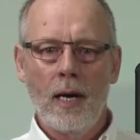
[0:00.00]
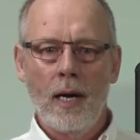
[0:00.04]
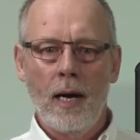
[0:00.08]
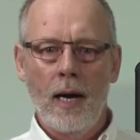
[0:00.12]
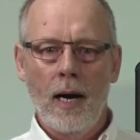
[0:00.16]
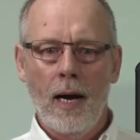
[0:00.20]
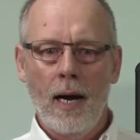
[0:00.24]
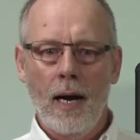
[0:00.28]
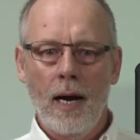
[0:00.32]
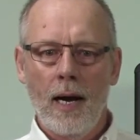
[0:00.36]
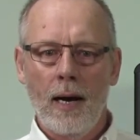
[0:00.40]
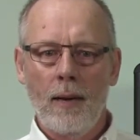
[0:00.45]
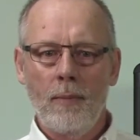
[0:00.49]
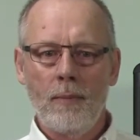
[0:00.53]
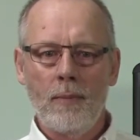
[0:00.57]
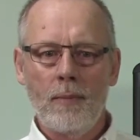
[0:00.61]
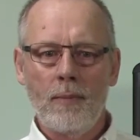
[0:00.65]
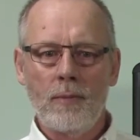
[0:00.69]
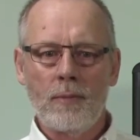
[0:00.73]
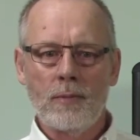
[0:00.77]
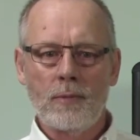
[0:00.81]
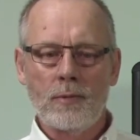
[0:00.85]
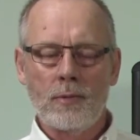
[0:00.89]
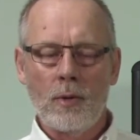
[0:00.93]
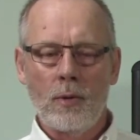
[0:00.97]
Um,
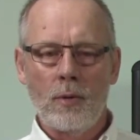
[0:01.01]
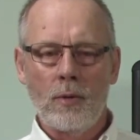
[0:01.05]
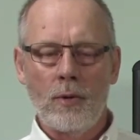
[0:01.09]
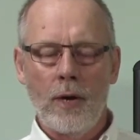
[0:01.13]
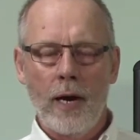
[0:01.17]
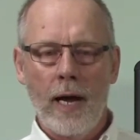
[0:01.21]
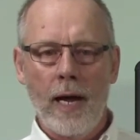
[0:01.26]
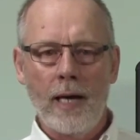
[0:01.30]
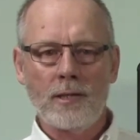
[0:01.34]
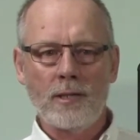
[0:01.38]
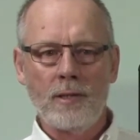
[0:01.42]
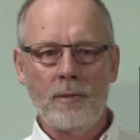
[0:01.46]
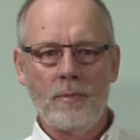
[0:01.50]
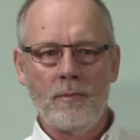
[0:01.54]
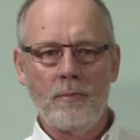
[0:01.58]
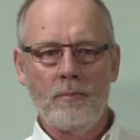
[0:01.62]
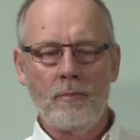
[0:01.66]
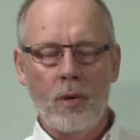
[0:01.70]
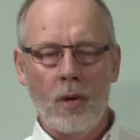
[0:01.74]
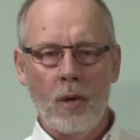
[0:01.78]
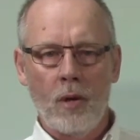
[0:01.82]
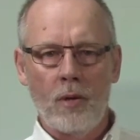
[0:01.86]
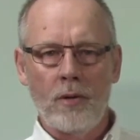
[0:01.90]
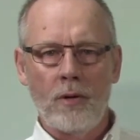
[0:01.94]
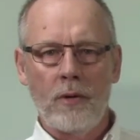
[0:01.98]
so they're actually
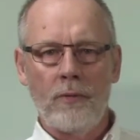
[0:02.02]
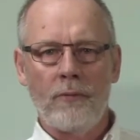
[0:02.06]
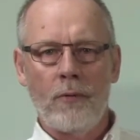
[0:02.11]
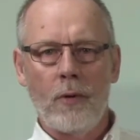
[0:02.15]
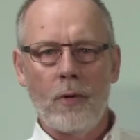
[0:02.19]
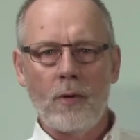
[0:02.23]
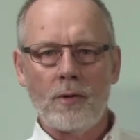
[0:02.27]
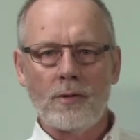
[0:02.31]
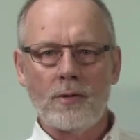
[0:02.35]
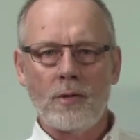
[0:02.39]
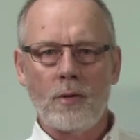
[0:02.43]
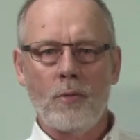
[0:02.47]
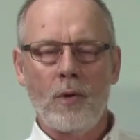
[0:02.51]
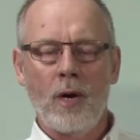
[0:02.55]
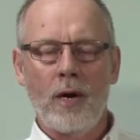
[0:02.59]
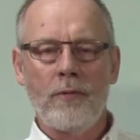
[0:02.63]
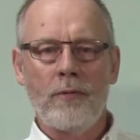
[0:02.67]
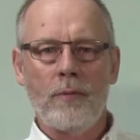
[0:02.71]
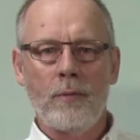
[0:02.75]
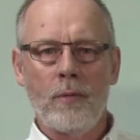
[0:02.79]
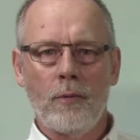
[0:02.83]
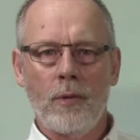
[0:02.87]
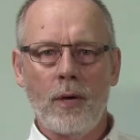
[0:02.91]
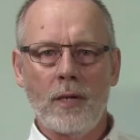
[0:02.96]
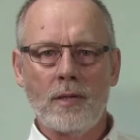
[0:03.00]
pulling their focus away
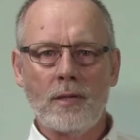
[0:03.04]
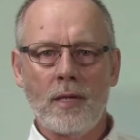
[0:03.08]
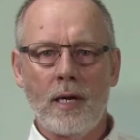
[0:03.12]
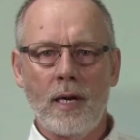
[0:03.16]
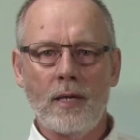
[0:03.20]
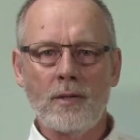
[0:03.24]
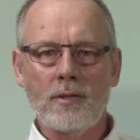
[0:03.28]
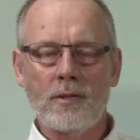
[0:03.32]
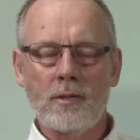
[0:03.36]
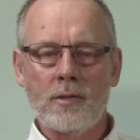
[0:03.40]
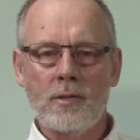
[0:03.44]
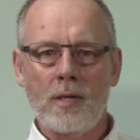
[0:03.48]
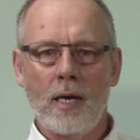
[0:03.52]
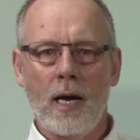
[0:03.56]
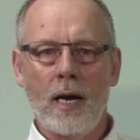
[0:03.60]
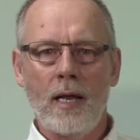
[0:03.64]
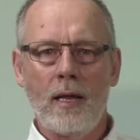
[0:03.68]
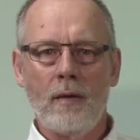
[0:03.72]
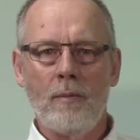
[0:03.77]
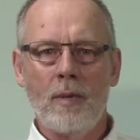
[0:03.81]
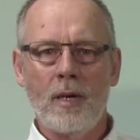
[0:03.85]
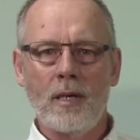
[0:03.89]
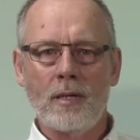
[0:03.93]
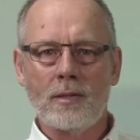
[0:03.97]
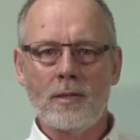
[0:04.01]
from the residential side of
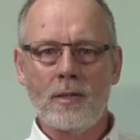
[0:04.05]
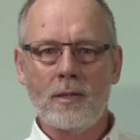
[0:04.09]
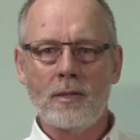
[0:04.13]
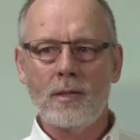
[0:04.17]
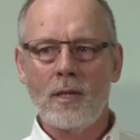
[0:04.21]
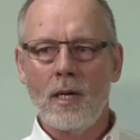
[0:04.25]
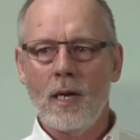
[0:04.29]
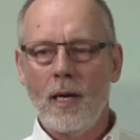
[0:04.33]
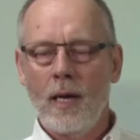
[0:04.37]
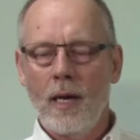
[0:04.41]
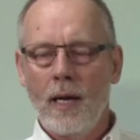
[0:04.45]
the business,